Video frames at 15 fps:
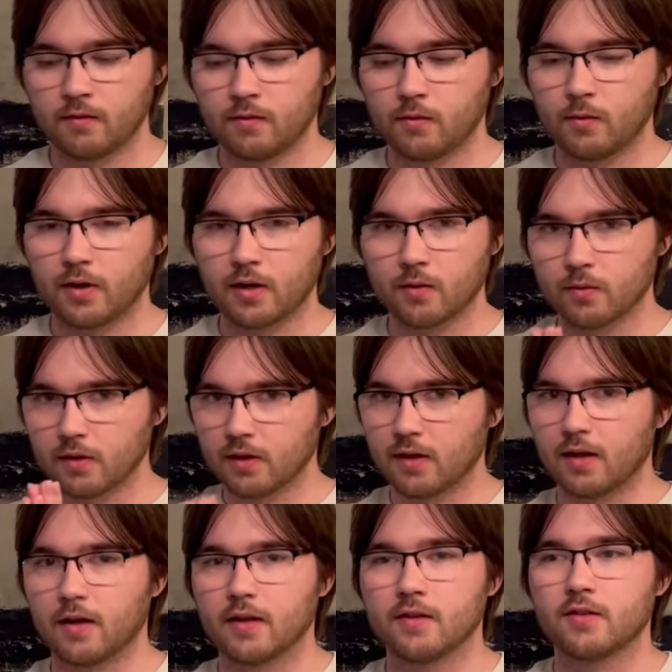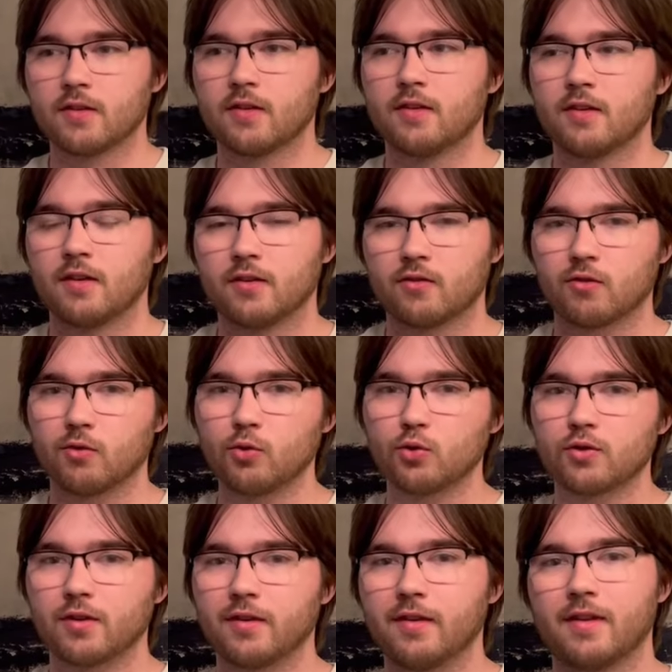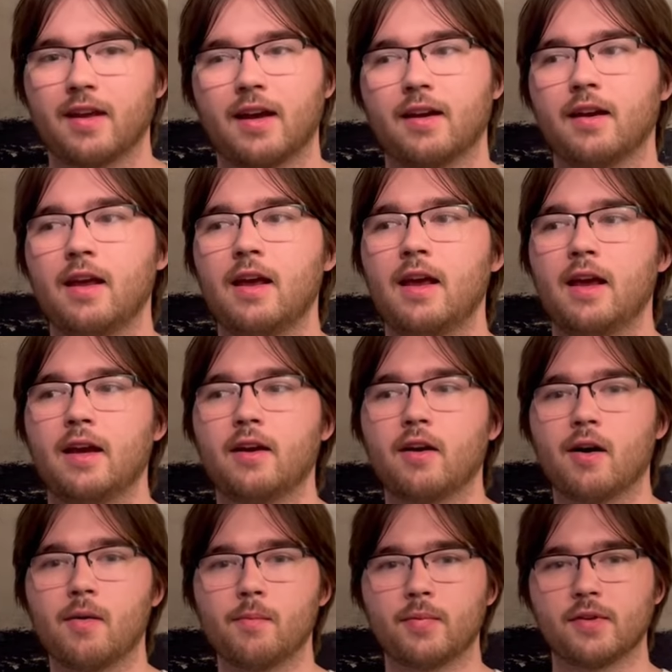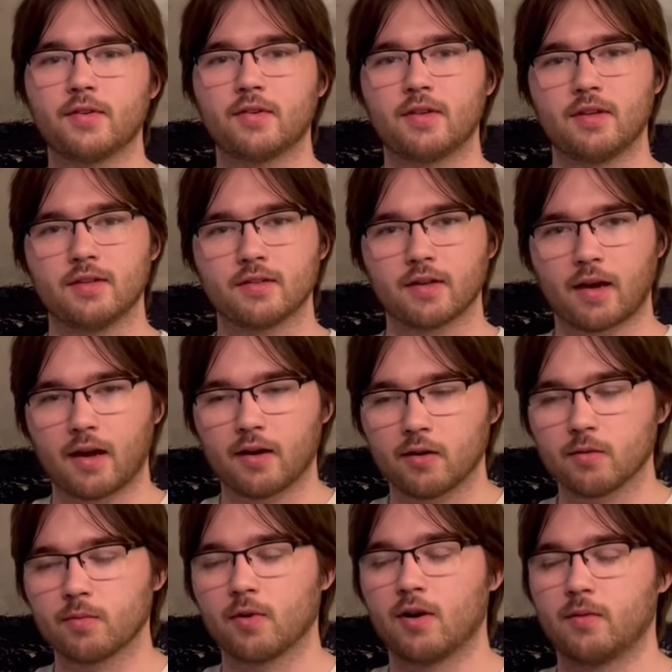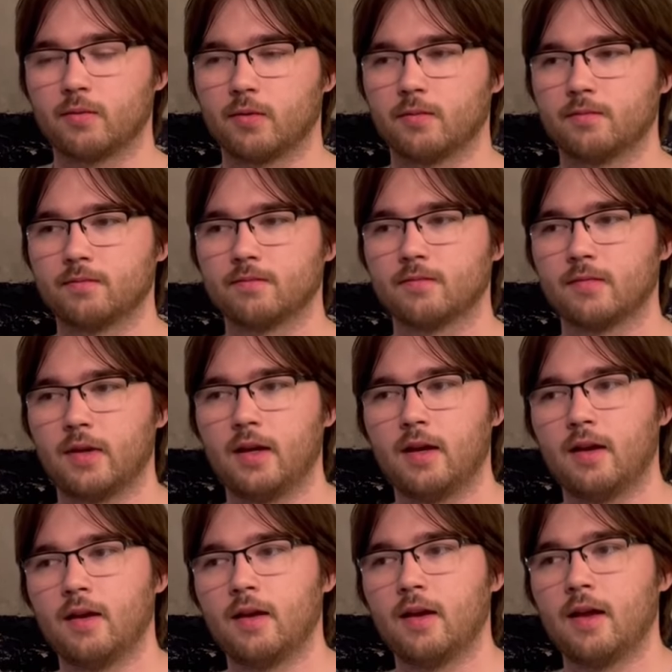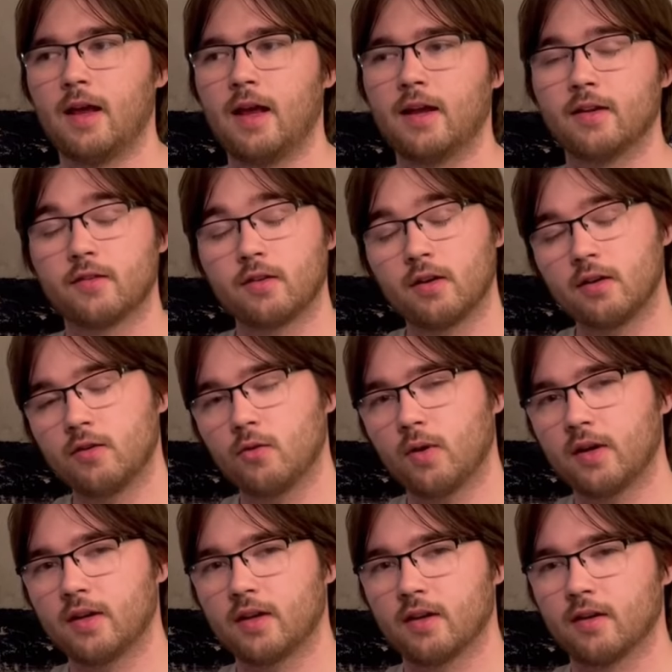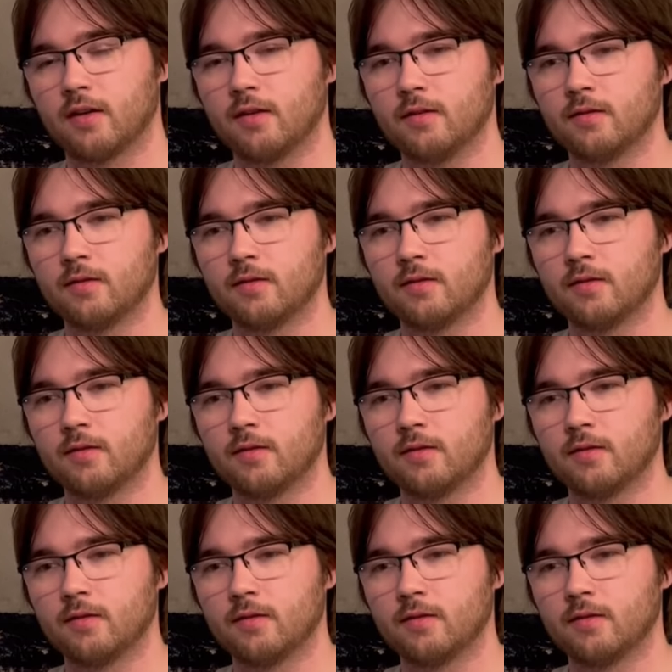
when I realized a solution that encompassed the entire problem. And it's not a new idea,